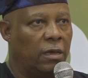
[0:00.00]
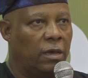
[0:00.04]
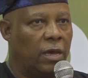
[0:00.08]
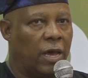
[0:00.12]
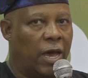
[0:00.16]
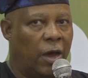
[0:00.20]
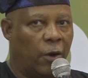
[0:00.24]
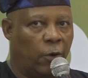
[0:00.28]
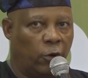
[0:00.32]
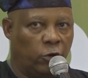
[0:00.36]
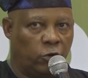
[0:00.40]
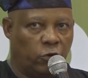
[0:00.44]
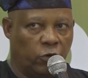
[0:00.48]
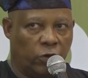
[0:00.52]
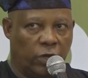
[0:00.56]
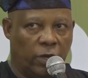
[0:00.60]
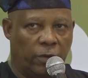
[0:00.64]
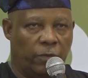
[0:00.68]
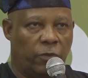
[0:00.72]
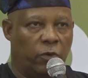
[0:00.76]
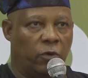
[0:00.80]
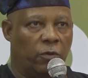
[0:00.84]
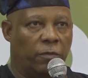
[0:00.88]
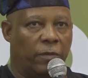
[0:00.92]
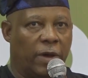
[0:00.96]
I want to
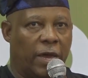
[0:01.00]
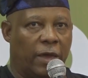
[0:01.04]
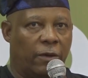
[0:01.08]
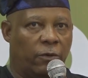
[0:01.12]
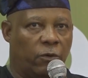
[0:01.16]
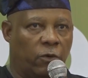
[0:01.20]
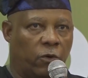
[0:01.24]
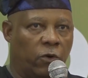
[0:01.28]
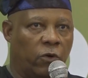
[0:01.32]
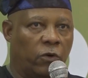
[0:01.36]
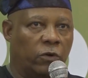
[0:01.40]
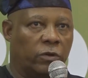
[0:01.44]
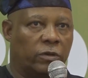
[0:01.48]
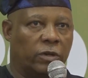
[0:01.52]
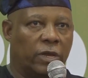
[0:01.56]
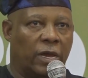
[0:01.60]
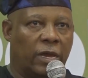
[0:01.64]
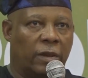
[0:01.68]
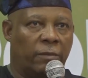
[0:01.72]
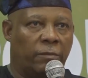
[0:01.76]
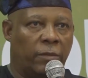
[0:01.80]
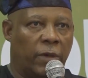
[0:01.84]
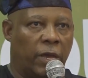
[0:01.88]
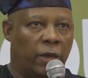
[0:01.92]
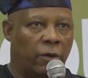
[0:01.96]
give you my word,
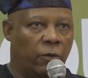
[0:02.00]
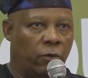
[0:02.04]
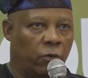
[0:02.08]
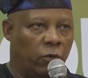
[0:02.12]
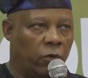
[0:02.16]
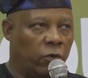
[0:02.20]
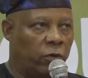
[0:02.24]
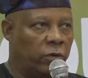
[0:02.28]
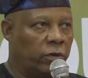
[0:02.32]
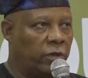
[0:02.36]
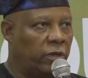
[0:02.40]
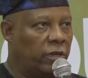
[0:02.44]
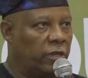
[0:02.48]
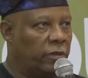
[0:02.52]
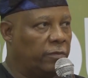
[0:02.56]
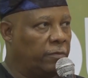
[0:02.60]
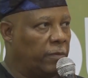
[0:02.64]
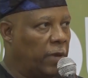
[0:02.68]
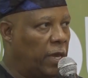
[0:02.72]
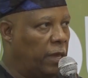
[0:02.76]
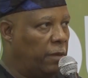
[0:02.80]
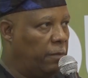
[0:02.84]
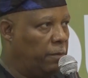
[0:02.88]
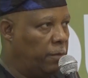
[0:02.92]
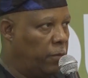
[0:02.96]
and my word is
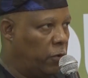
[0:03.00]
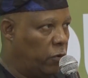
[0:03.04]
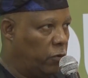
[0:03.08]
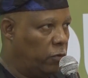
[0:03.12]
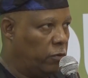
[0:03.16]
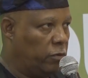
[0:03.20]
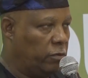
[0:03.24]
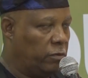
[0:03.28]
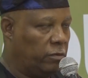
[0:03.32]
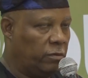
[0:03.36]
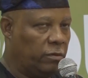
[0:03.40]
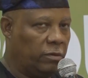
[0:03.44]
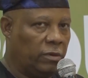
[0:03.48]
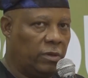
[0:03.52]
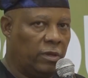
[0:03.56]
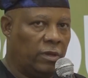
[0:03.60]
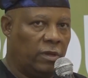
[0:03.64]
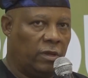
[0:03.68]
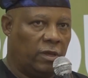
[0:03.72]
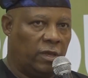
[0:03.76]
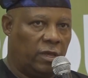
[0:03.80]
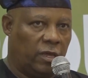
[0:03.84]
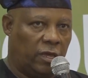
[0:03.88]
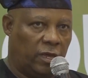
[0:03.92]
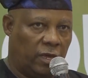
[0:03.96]
my bond.
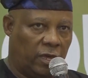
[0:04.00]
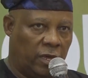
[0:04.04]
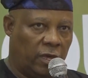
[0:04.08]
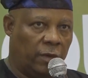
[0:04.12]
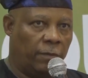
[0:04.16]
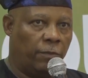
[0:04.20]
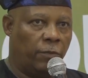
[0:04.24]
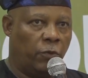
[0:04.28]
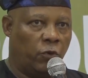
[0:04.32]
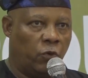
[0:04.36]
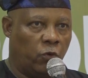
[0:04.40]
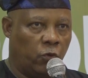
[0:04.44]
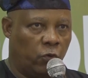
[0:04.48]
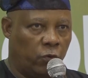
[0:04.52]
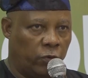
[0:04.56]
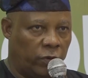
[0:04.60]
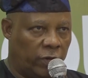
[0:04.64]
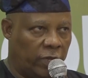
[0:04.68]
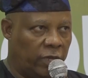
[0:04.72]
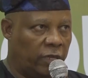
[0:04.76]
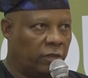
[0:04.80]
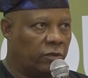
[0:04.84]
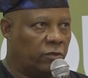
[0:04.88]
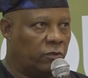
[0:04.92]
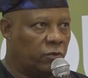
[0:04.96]
If you
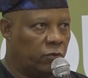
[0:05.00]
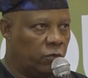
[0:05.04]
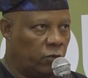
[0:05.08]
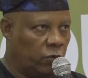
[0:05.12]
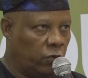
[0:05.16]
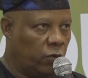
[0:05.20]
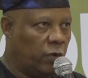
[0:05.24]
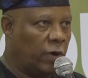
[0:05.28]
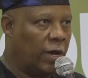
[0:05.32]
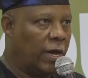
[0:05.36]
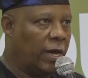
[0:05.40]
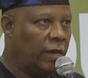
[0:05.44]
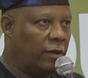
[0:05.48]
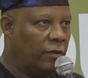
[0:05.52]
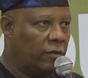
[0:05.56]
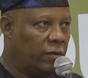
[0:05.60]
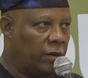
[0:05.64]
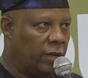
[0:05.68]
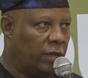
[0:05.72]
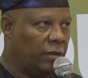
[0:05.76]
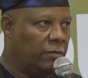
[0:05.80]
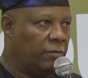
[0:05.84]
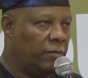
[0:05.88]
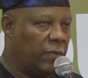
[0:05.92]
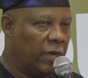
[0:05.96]
need
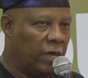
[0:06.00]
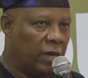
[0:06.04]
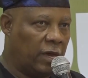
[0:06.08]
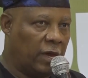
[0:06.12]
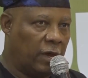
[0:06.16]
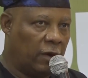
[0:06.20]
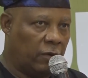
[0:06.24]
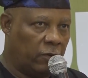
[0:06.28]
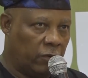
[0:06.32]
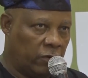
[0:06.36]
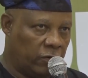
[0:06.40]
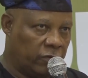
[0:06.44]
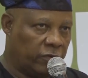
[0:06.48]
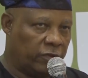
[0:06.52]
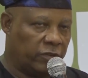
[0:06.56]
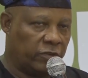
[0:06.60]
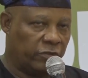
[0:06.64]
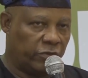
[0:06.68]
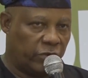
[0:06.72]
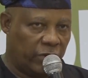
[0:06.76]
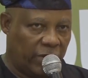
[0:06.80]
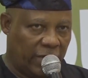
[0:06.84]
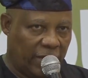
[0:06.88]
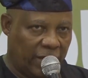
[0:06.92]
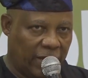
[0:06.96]
200 megawatts,
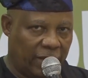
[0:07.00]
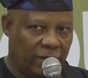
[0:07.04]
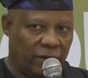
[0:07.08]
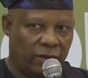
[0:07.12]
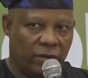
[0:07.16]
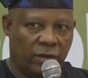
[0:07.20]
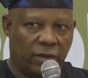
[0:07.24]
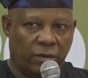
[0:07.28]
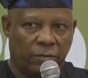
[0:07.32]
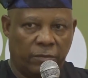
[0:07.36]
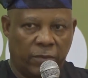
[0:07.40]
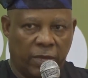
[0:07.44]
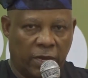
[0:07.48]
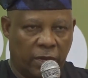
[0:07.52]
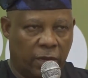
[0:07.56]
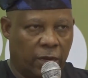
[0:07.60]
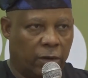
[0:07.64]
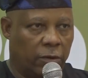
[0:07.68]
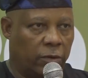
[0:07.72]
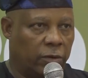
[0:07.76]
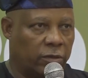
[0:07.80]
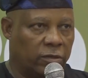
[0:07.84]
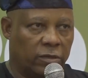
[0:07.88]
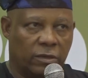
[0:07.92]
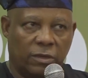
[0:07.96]
300
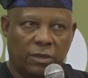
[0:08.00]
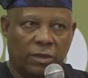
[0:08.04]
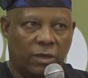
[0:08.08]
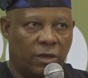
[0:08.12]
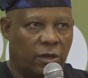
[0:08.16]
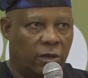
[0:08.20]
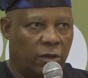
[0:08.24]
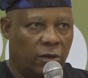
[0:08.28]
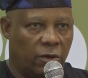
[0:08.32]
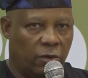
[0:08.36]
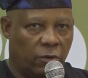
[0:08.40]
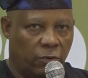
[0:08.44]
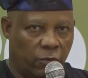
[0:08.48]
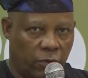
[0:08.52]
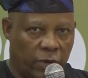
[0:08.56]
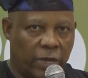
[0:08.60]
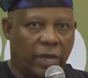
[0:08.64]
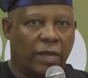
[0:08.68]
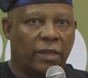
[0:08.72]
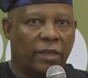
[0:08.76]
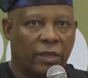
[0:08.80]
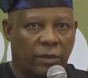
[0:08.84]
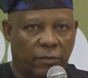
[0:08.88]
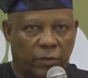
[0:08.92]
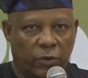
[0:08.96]
megawatts, we
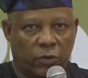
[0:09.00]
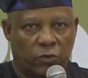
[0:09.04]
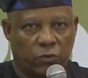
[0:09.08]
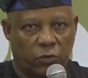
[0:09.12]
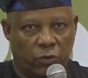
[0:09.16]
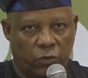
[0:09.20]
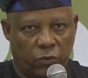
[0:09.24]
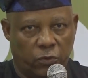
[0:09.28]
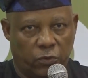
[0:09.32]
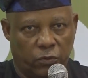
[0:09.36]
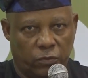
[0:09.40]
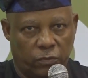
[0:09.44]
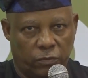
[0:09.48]
can give it to you.